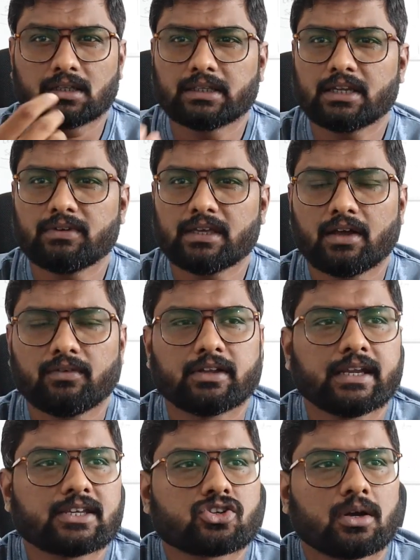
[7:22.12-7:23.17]
then we have a
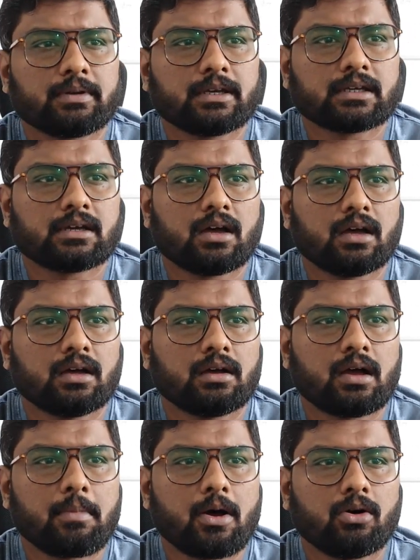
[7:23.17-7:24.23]
next topic uh,
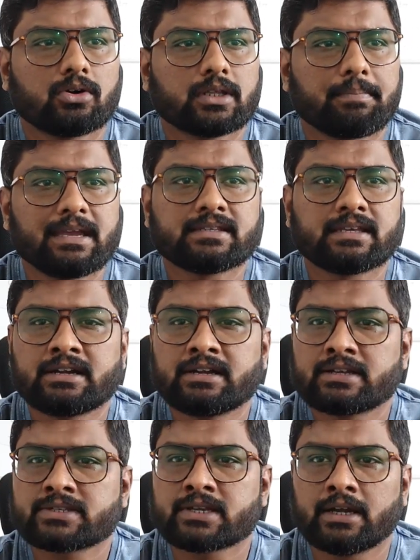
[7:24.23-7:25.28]
about the basic
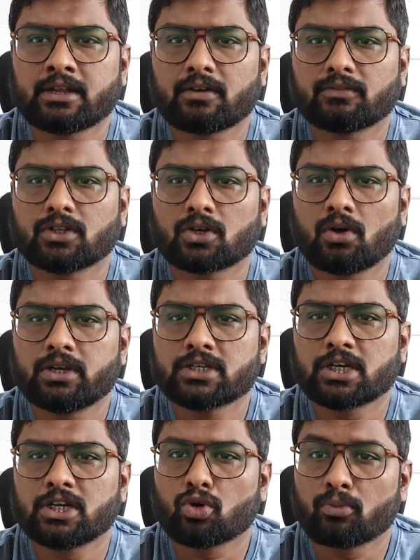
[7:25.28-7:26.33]
understanding of the
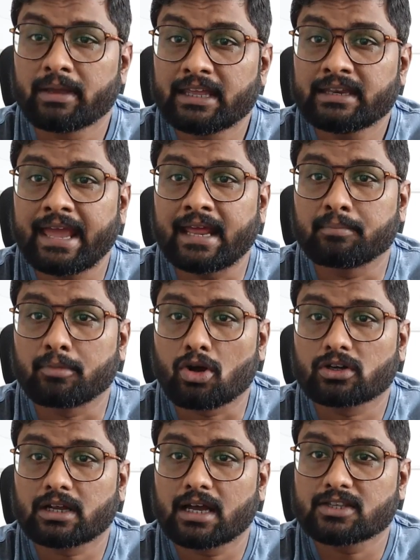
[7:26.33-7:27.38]
collision domain and
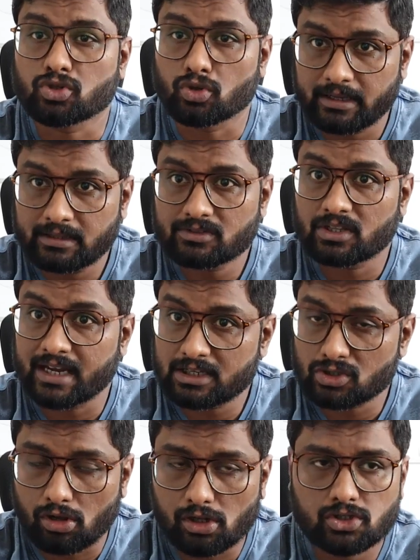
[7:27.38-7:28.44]
broadcast domain, so that
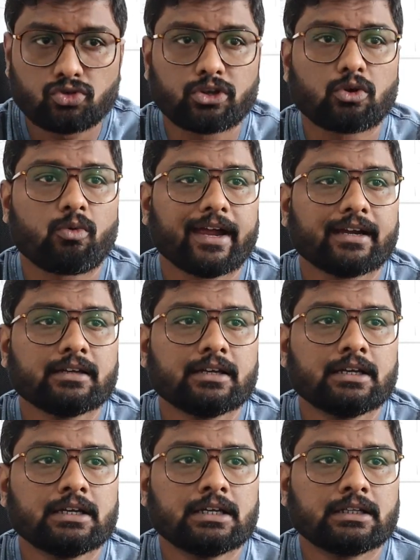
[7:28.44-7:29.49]
is also required.
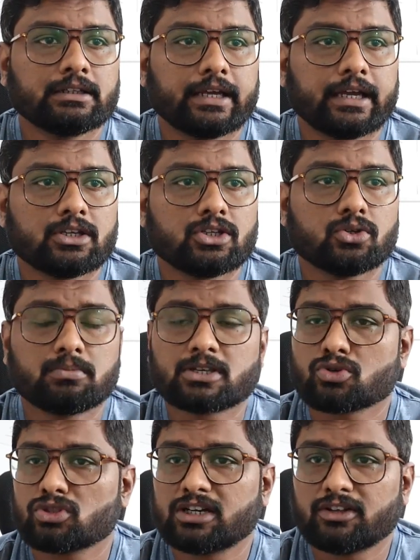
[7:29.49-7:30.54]
Then you must
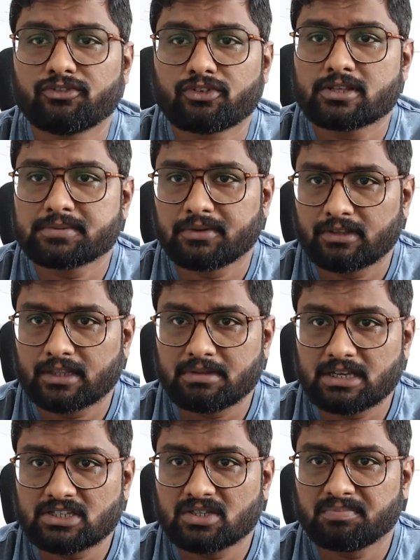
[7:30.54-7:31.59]
know the difference between the
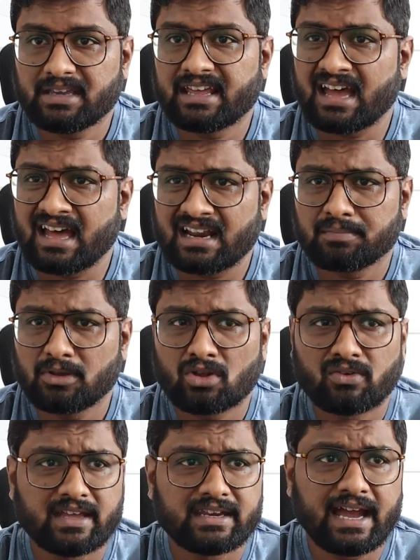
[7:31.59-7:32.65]
B G P and R I P on
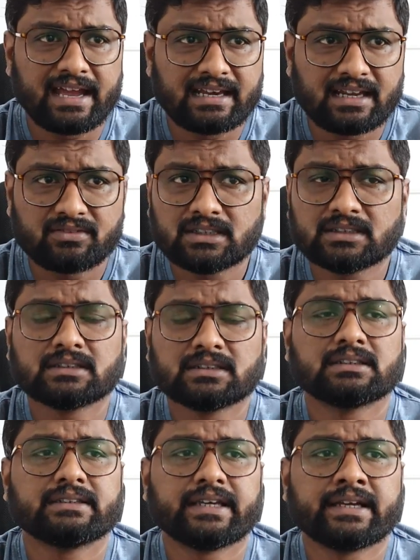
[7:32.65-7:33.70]
a very high level.
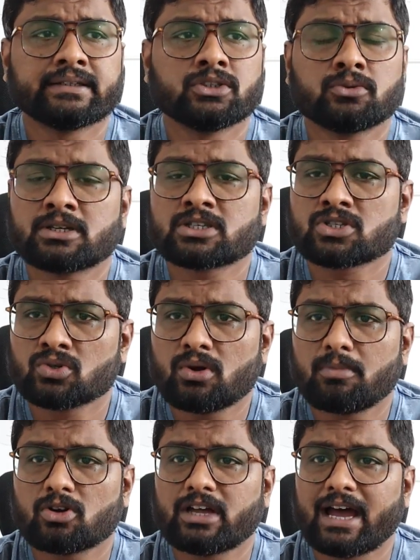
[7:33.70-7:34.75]
Then you must know
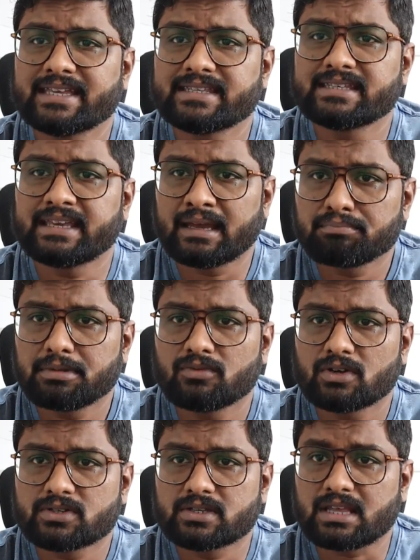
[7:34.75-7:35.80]
about the I C M P
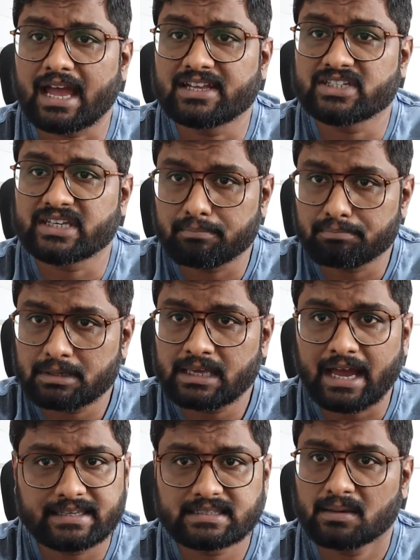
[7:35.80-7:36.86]
versus I G M P.
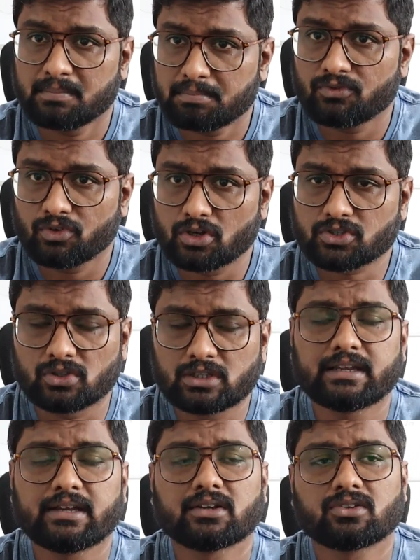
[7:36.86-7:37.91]
I C M P works on the
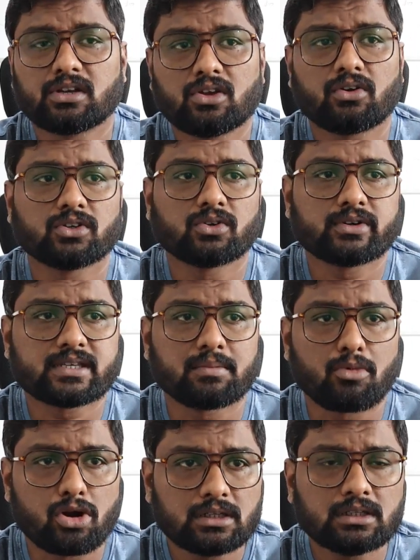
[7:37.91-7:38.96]
layer three of the O S I
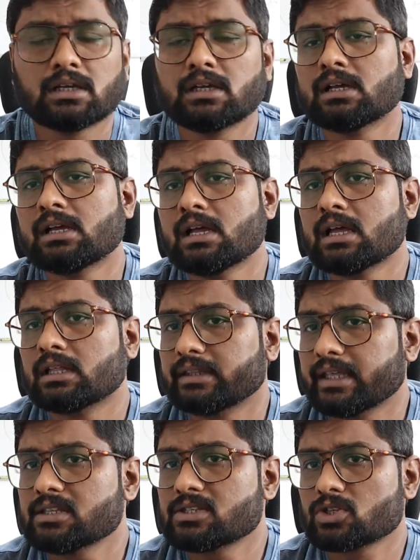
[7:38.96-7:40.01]
model.
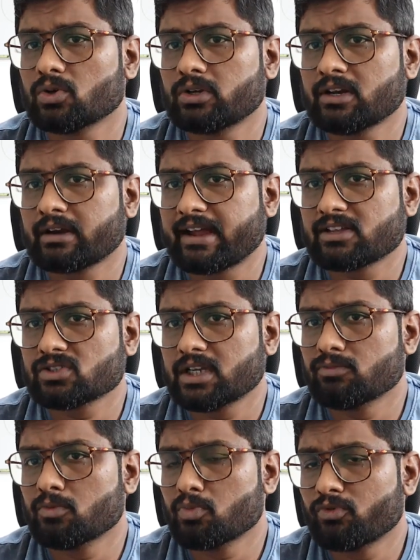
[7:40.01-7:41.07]
Then slowly and gradually
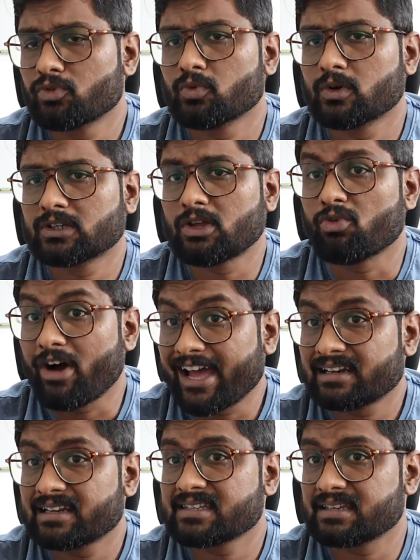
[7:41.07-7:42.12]
we move toward the
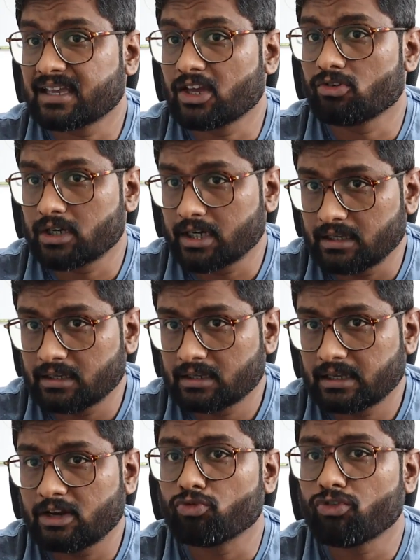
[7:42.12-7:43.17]
wireless security.
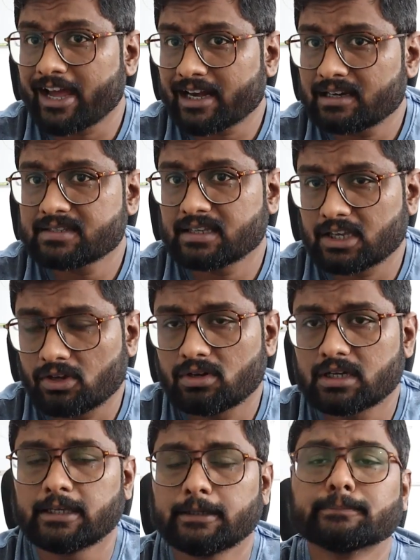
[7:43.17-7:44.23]
In wireless
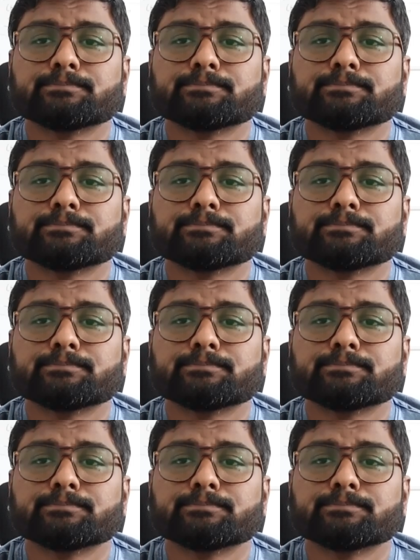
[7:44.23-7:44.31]
security,